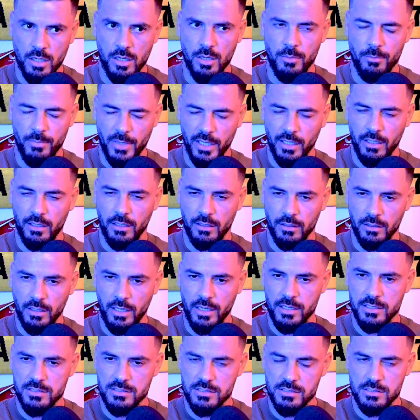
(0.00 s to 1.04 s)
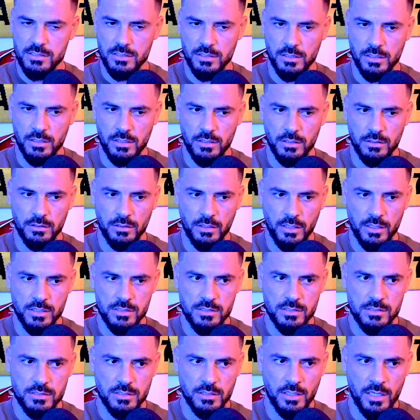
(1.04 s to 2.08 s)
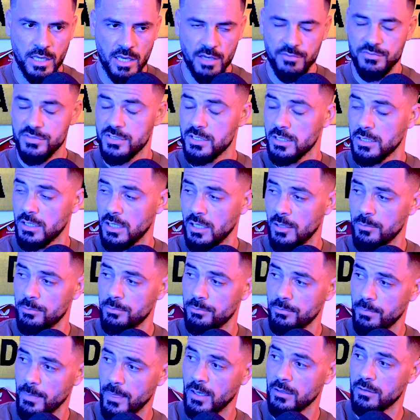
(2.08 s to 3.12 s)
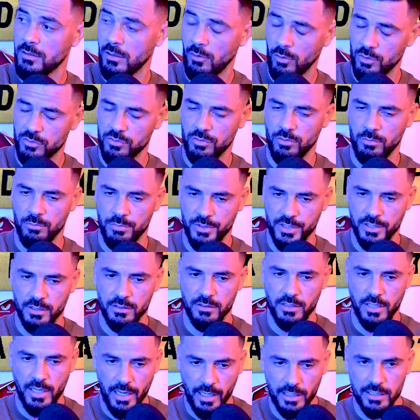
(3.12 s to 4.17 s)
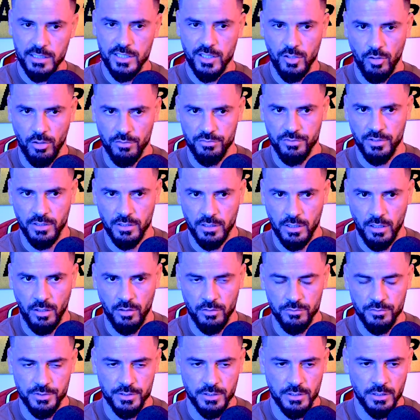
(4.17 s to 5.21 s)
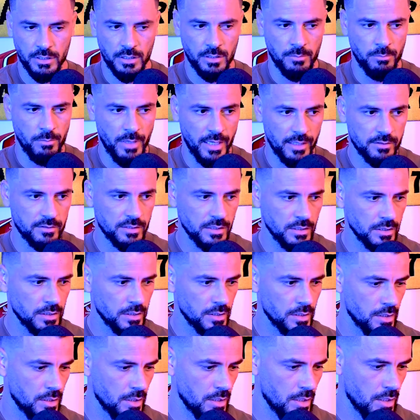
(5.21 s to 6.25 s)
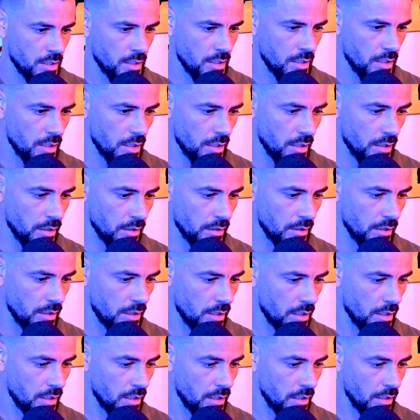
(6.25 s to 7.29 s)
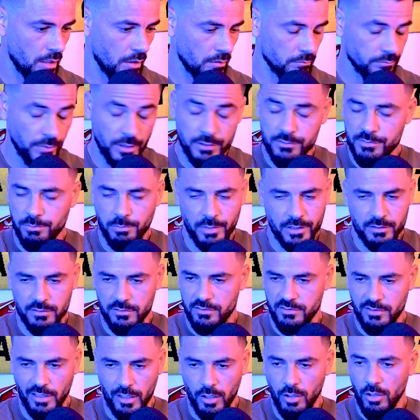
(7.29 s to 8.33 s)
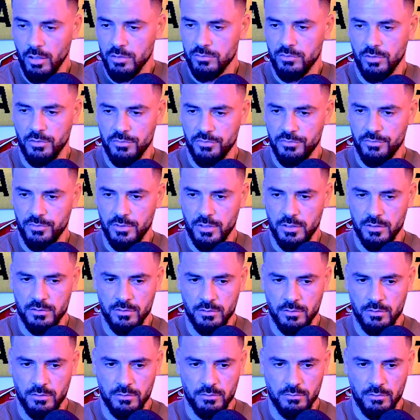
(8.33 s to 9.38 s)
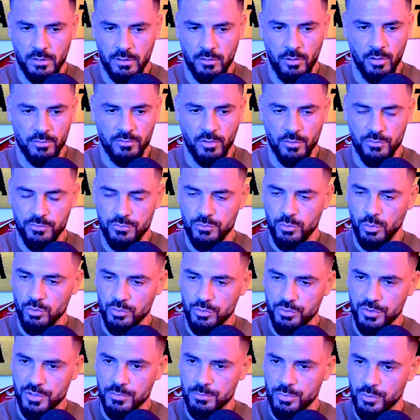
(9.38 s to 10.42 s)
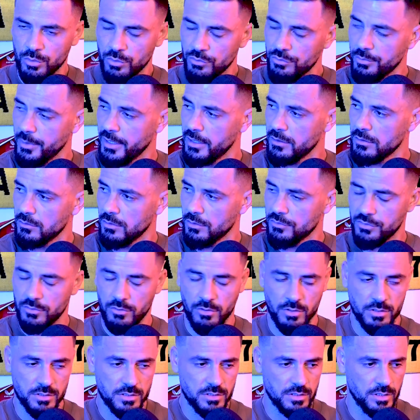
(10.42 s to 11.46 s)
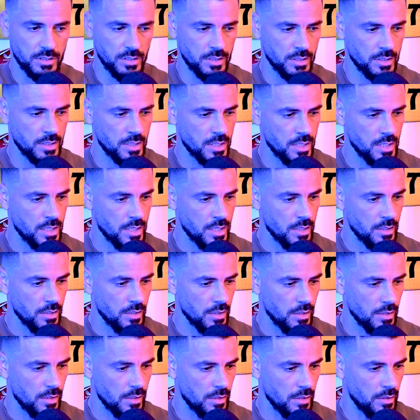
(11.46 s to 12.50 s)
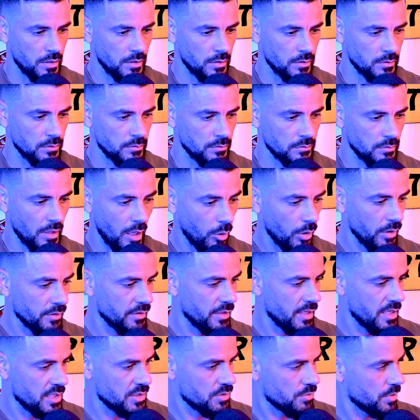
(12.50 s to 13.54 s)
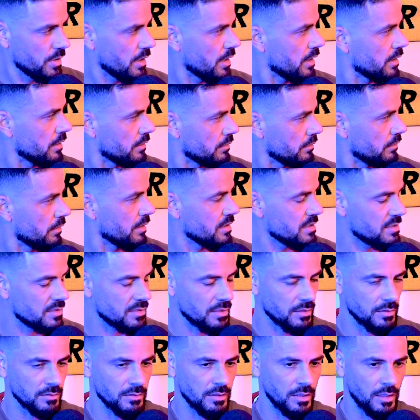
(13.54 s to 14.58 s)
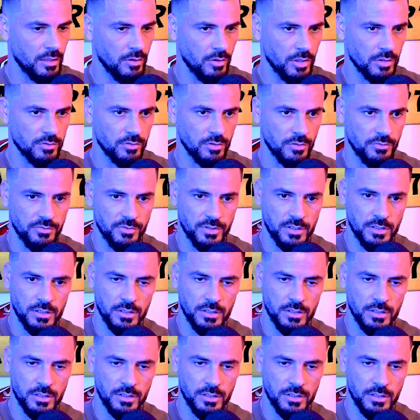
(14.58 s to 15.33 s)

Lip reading: make a nice AFC Cup that also bring the ranking of the country better, and but there's a lot of room to improvement. Of course, nowadays we are listening a lot of